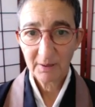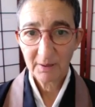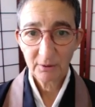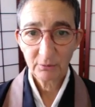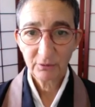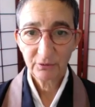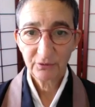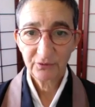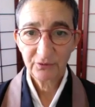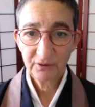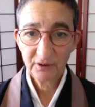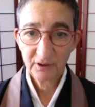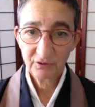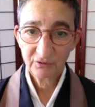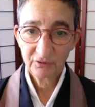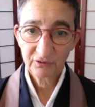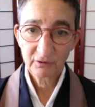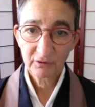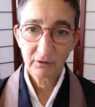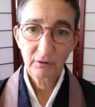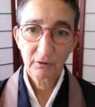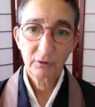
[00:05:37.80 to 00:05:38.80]
Sojun, my
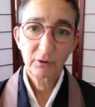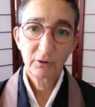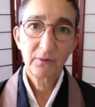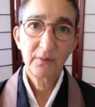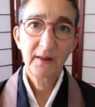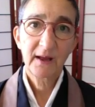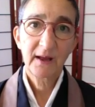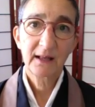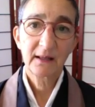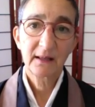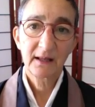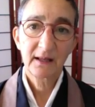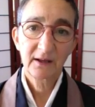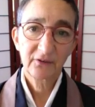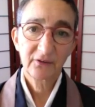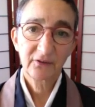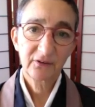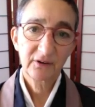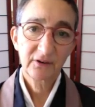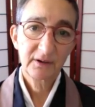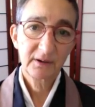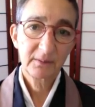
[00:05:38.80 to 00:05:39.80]
old teacher, learned
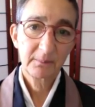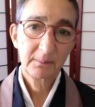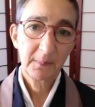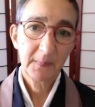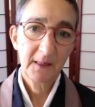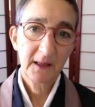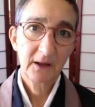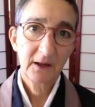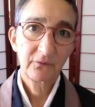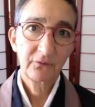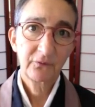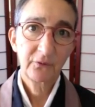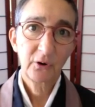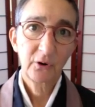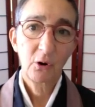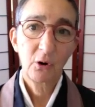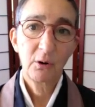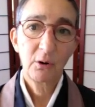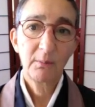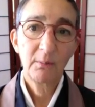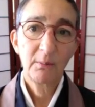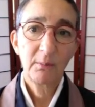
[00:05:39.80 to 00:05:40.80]
that lesson, and
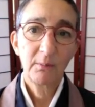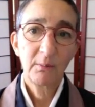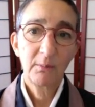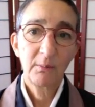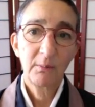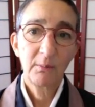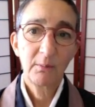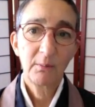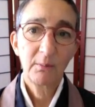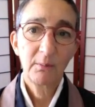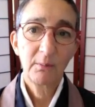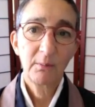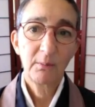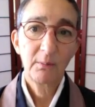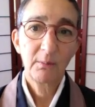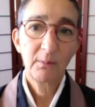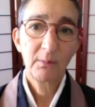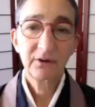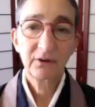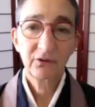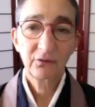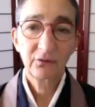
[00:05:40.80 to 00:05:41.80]
for almost
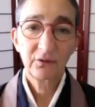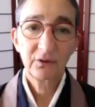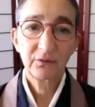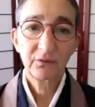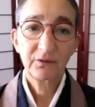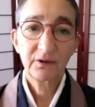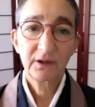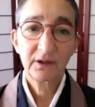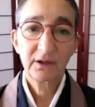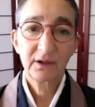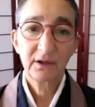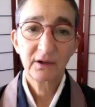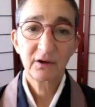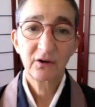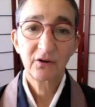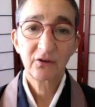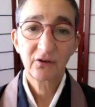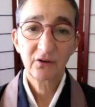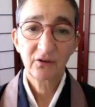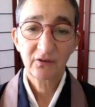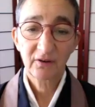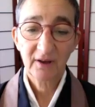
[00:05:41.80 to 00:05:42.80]
all of his 50
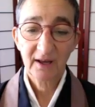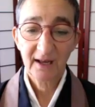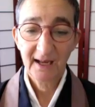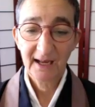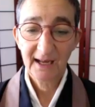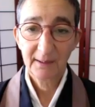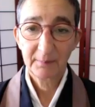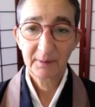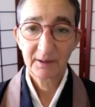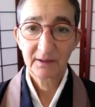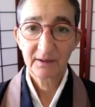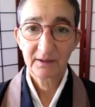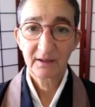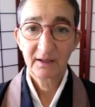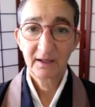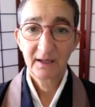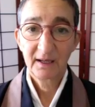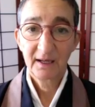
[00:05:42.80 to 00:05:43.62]
years as abbot,